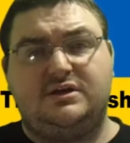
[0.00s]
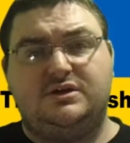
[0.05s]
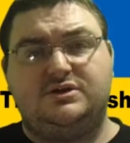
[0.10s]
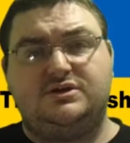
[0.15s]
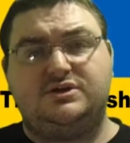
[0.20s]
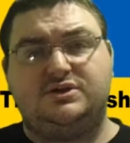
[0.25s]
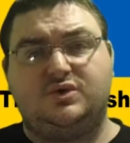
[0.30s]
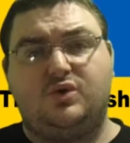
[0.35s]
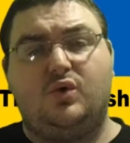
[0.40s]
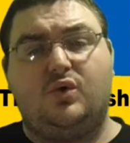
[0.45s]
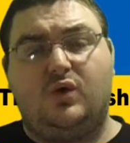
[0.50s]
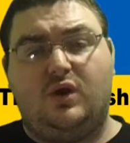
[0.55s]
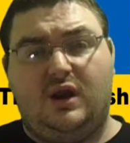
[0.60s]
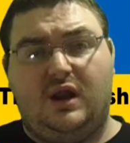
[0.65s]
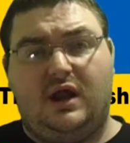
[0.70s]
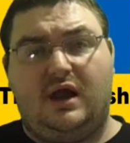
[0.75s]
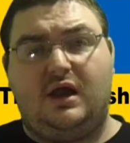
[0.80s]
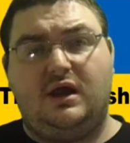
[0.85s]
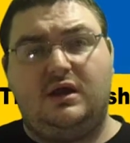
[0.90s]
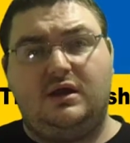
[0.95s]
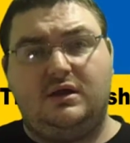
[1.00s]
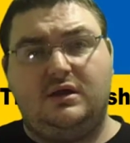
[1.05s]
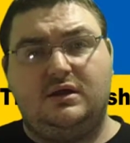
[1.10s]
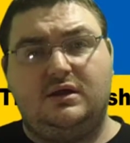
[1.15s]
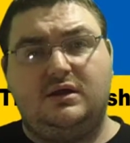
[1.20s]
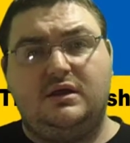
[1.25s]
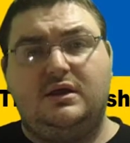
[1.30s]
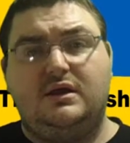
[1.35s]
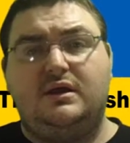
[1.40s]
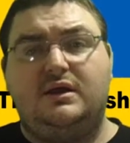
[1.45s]
skola,
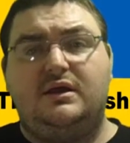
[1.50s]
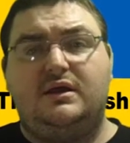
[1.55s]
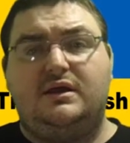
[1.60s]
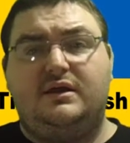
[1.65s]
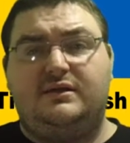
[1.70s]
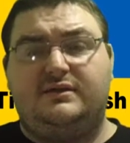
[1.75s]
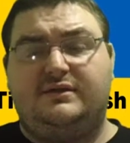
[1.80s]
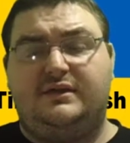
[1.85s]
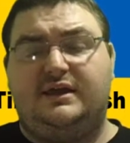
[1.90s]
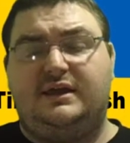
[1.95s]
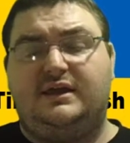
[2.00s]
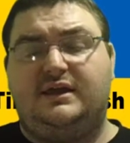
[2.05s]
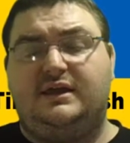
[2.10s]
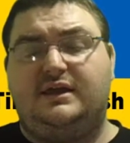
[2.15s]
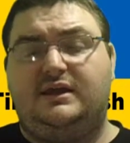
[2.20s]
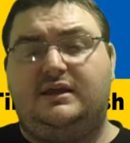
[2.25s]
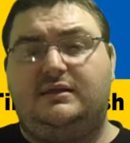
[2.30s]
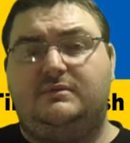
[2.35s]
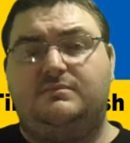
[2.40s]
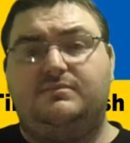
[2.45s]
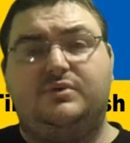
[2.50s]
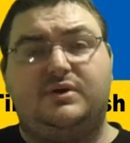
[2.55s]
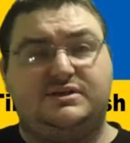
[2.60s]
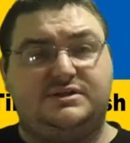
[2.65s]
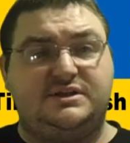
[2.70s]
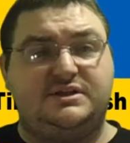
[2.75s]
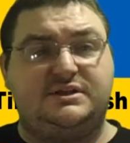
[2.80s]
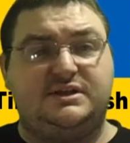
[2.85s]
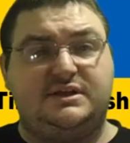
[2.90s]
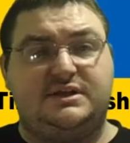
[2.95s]
the
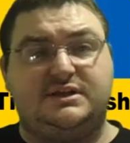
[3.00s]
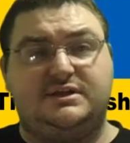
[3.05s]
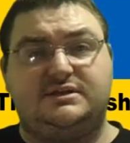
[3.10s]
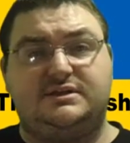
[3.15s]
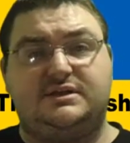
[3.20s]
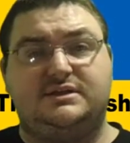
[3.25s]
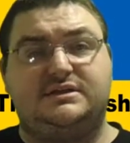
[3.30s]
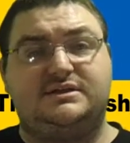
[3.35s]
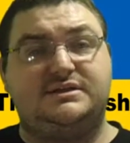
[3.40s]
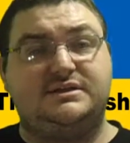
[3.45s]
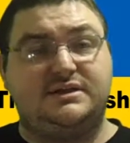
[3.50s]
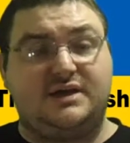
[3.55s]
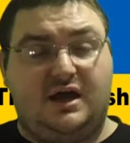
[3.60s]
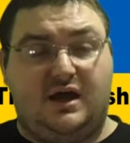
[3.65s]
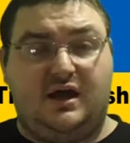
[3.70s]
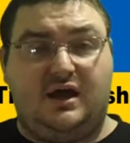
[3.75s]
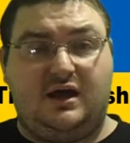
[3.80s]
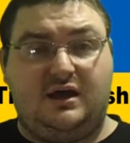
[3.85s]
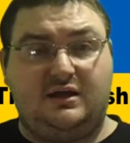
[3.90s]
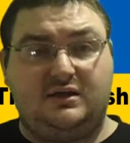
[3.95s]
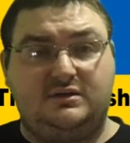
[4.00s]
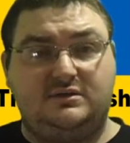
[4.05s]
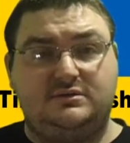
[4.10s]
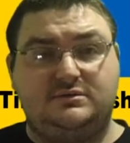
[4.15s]
present is ska,